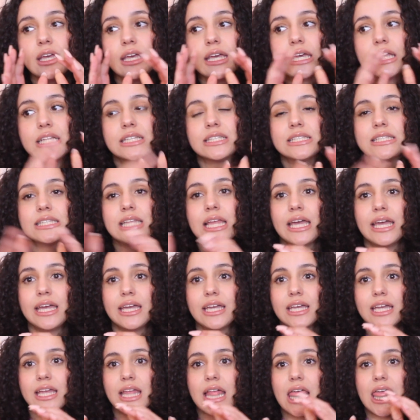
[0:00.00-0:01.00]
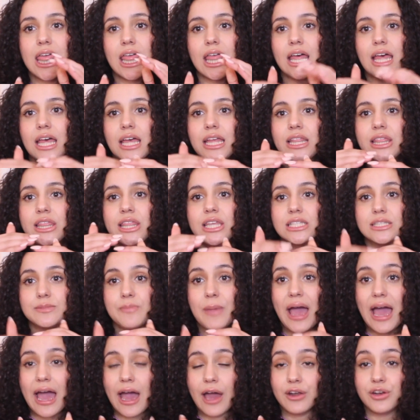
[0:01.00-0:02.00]
It's like this
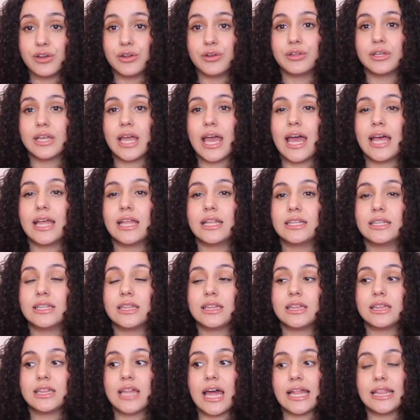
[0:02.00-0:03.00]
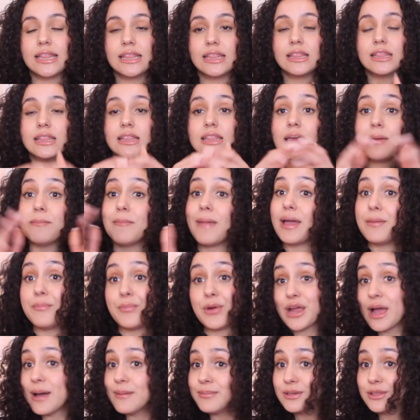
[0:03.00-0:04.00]
pattern, and then they might
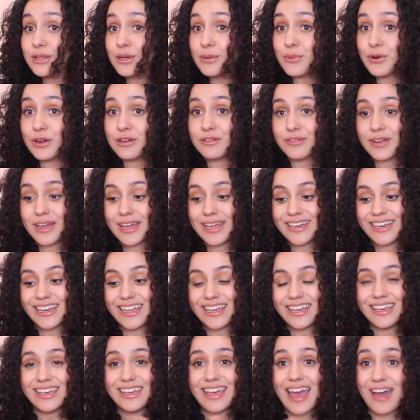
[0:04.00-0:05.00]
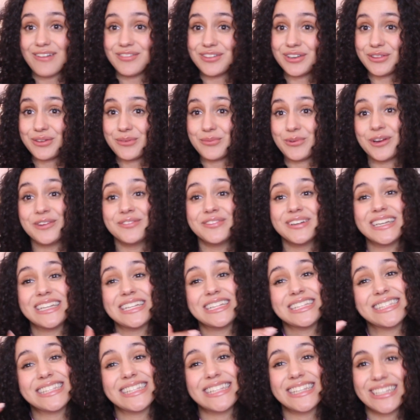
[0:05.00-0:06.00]
break up with their boyfriend, have another
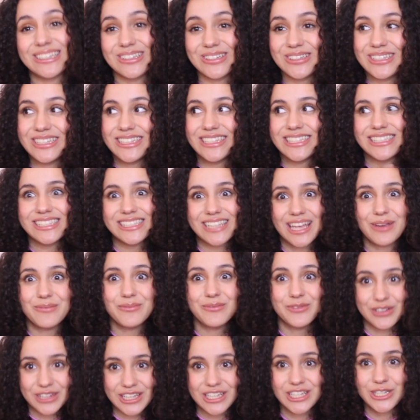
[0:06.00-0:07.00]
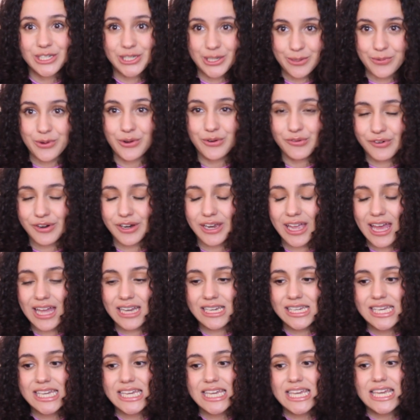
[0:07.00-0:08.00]
boyfriend, and it's literally the same relationship over
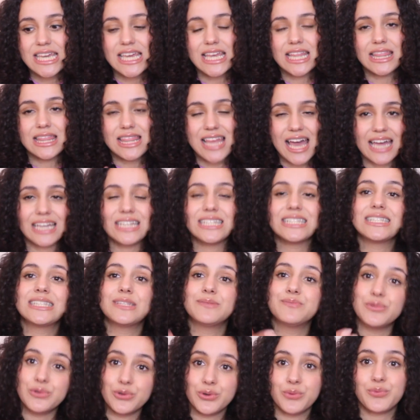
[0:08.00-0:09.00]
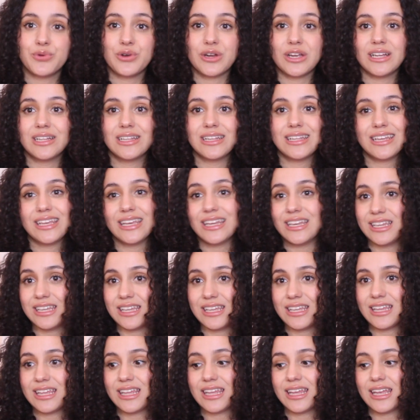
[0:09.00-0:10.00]
again. That is the blueprint in
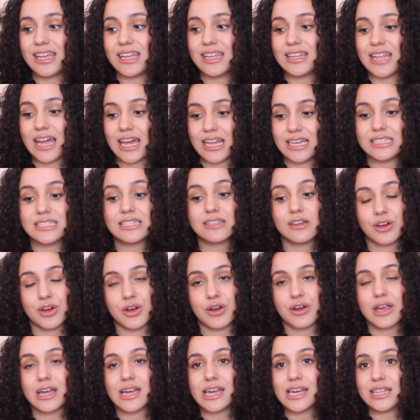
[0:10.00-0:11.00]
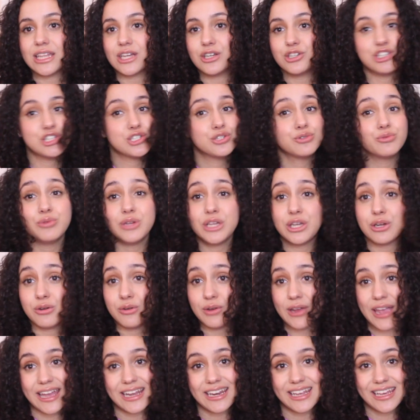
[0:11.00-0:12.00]
it. that is occurring. They're just
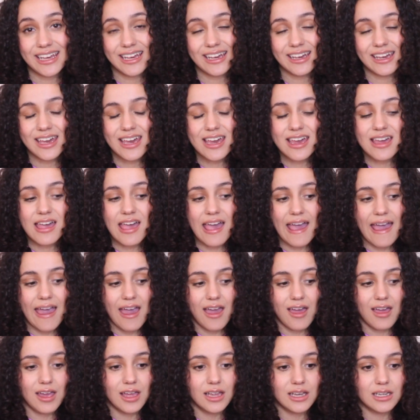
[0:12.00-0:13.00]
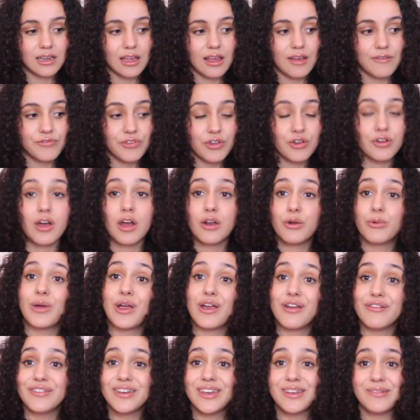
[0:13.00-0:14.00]
recreating it, and if they're not
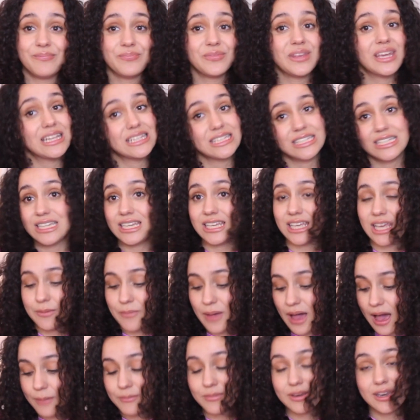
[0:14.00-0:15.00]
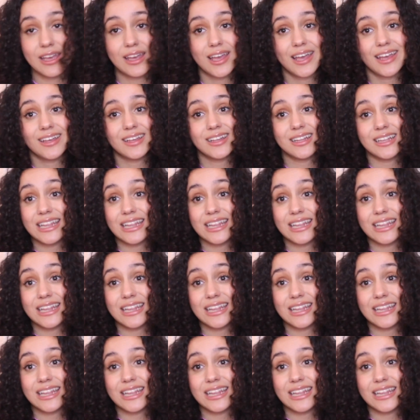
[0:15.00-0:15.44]
aware of it, it's going to keep happening